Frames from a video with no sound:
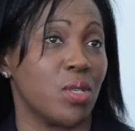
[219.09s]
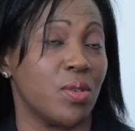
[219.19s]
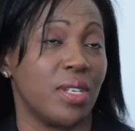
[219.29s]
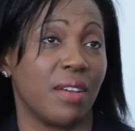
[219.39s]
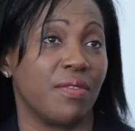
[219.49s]

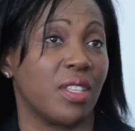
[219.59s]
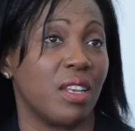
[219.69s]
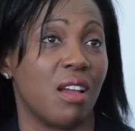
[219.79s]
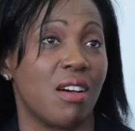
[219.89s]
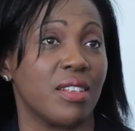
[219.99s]
doing now, for
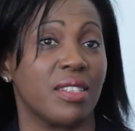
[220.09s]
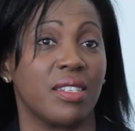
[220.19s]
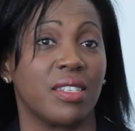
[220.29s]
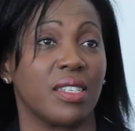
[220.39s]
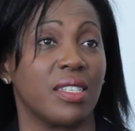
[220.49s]
the
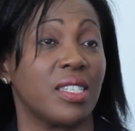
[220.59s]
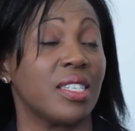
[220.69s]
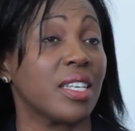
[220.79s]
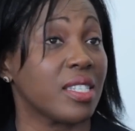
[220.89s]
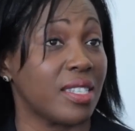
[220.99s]
last
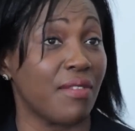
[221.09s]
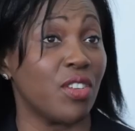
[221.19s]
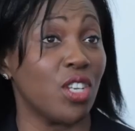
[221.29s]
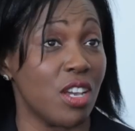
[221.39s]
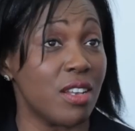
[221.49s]

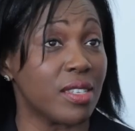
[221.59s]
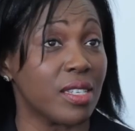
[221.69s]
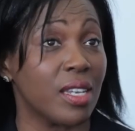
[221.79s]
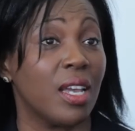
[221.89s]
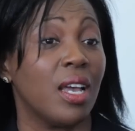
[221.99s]
6-7
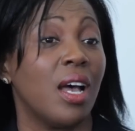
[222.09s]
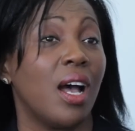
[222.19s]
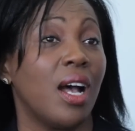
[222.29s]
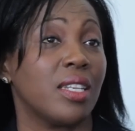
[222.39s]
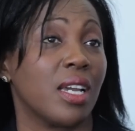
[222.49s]
years,
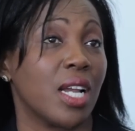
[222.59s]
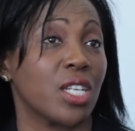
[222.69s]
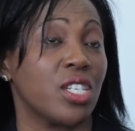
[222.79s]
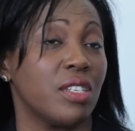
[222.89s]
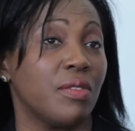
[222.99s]
and I
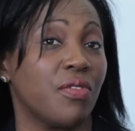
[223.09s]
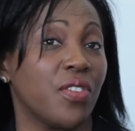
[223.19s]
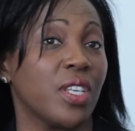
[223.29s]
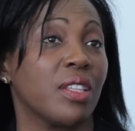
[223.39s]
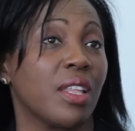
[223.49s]
actually
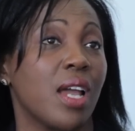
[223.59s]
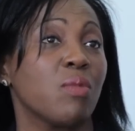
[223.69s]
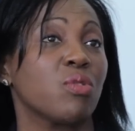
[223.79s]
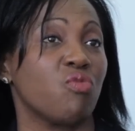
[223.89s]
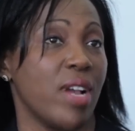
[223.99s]
feel that
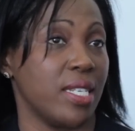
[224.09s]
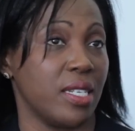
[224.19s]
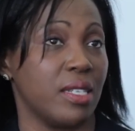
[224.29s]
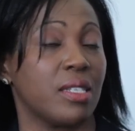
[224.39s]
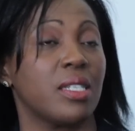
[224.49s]
I was
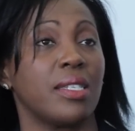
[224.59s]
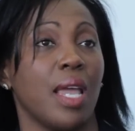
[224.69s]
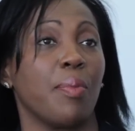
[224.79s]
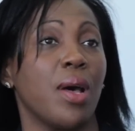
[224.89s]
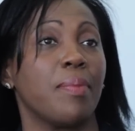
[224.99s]
ready to
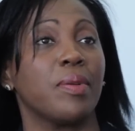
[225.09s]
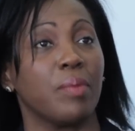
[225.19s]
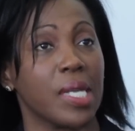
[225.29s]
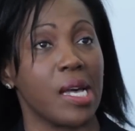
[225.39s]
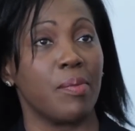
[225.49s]
step up
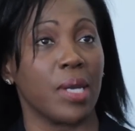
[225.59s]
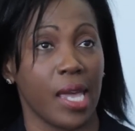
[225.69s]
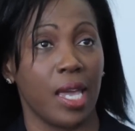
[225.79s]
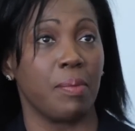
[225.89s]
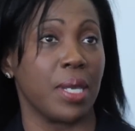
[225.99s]
and become
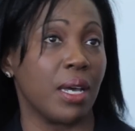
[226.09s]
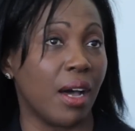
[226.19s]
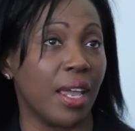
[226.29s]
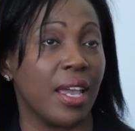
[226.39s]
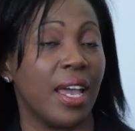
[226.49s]
a
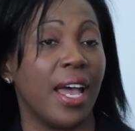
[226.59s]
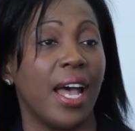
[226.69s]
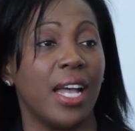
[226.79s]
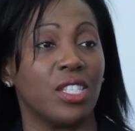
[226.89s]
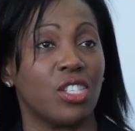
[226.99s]
KPI
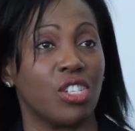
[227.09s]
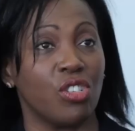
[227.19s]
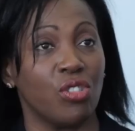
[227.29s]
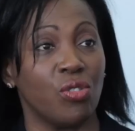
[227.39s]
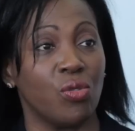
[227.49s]
and
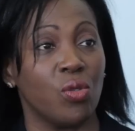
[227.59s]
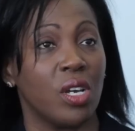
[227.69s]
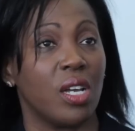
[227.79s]
to